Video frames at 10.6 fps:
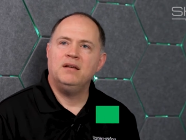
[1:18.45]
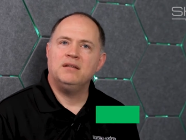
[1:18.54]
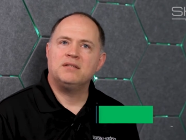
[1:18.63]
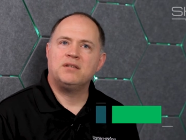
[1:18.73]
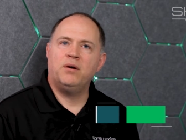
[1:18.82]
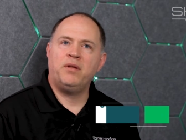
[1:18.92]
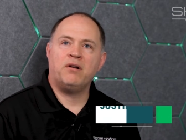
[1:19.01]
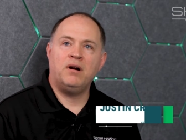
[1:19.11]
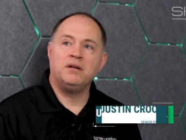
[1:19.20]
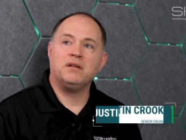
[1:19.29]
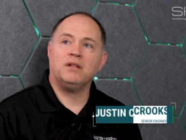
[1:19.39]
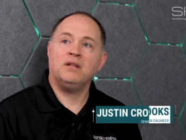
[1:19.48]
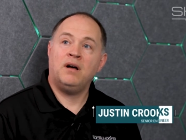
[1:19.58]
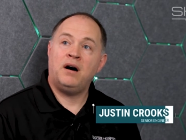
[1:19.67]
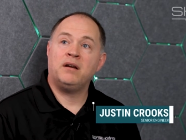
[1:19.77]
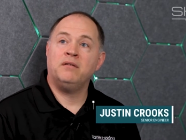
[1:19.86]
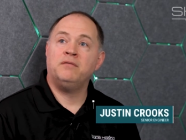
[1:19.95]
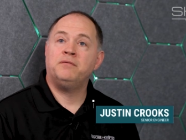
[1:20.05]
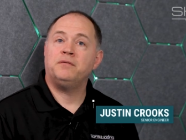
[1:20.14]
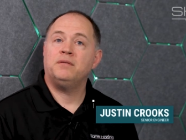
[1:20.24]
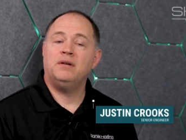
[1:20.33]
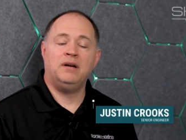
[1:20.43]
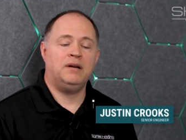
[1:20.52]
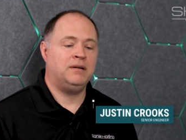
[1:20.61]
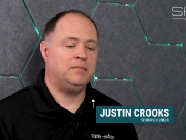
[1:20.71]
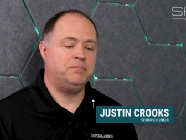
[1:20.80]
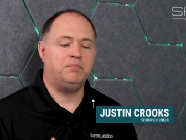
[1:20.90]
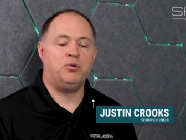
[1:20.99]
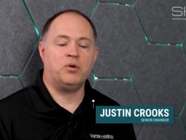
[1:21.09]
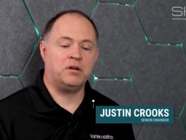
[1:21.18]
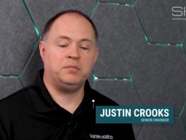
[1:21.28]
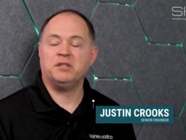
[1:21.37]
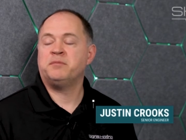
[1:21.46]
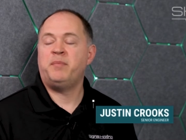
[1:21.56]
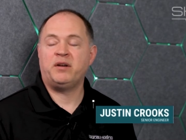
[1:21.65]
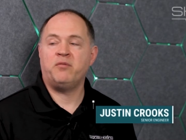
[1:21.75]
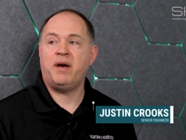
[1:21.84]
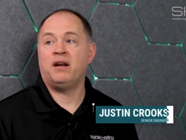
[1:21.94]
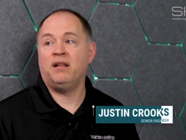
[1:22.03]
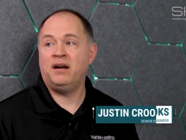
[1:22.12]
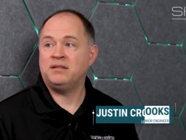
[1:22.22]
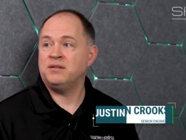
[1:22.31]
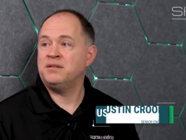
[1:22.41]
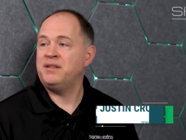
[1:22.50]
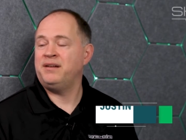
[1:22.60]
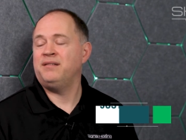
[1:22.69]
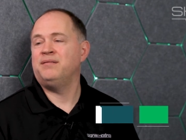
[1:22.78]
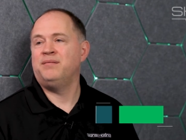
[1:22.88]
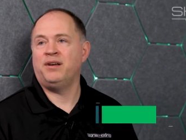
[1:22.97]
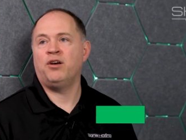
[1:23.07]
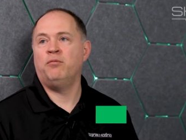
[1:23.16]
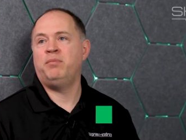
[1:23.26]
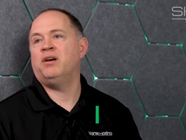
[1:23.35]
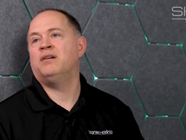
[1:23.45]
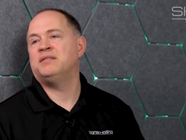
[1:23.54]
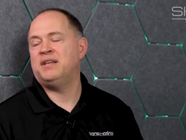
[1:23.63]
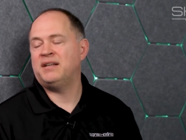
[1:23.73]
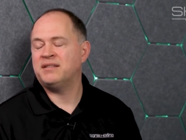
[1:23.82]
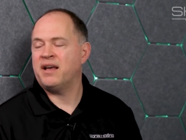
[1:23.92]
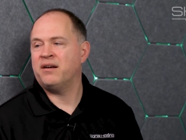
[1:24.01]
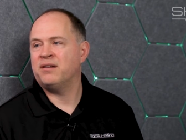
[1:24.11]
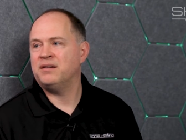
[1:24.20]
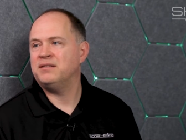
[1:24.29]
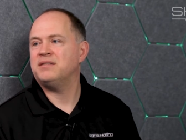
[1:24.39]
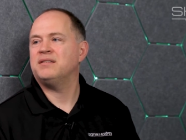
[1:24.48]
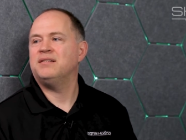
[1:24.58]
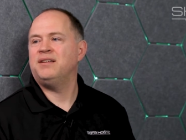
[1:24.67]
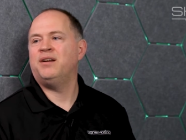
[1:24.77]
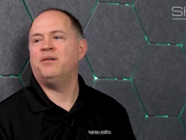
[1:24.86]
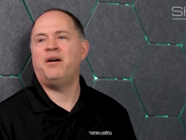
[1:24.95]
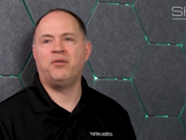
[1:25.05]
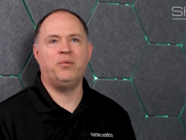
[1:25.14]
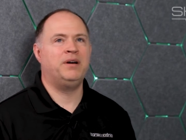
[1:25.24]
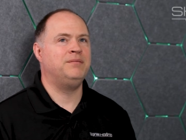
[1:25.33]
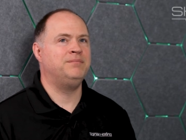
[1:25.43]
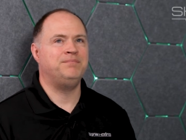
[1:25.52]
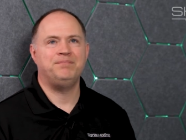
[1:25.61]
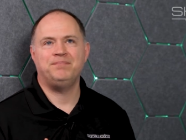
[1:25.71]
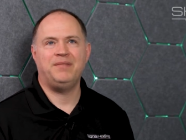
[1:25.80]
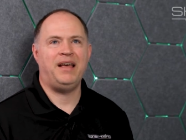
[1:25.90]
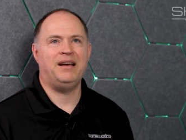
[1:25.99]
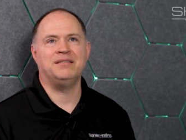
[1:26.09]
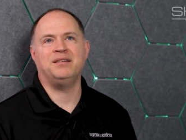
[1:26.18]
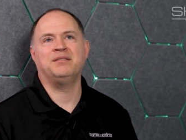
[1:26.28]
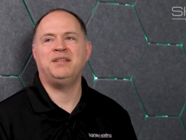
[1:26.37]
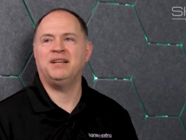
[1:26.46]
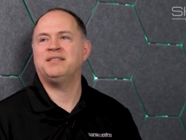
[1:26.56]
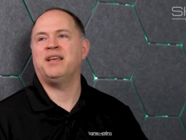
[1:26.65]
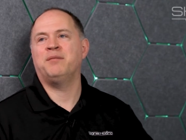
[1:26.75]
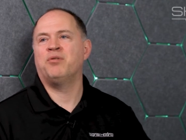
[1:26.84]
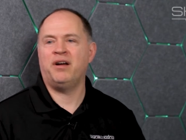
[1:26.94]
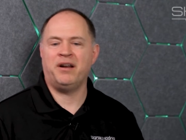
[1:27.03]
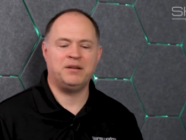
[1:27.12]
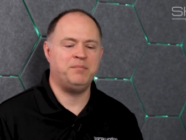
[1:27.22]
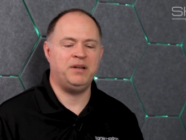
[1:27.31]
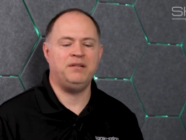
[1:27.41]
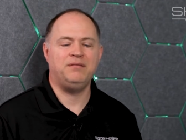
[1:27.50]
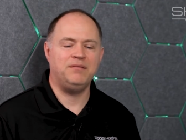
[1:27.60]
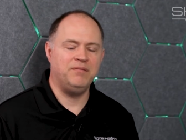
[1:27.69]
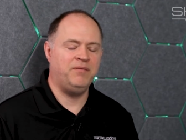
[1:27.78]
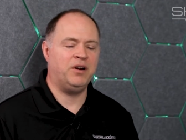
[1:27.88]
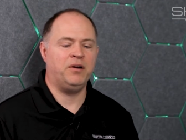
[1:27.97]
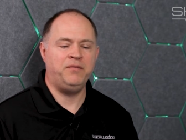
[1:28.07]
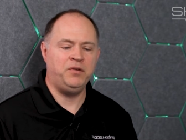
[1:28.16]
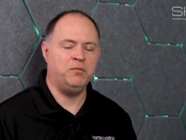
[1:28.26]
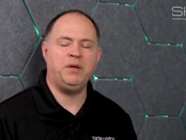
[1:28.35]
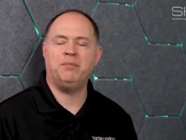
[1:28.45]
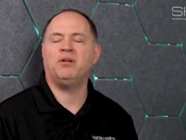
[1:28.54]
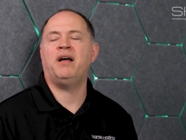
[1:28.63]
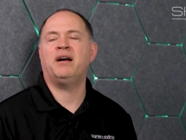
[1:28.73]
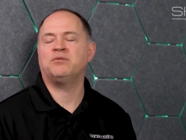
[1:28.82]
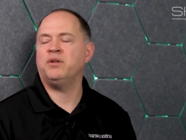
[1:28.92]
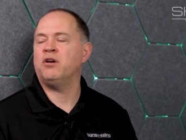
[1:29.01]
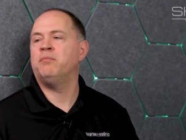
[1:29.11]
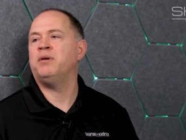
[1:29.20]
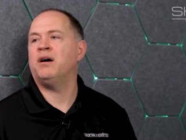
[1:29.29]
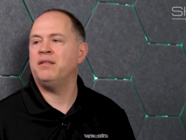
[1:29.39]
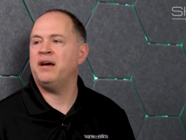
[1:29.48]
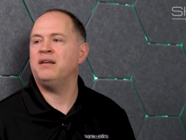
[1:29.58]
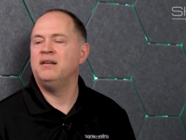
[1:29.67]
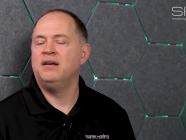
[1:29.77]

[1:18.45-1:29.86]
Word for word: So there aren't a lot of uh, portable spectrum analyzers that, that go beyond six gigahertz. You know, everyone has their six gig product, but very few people actually go beyond that.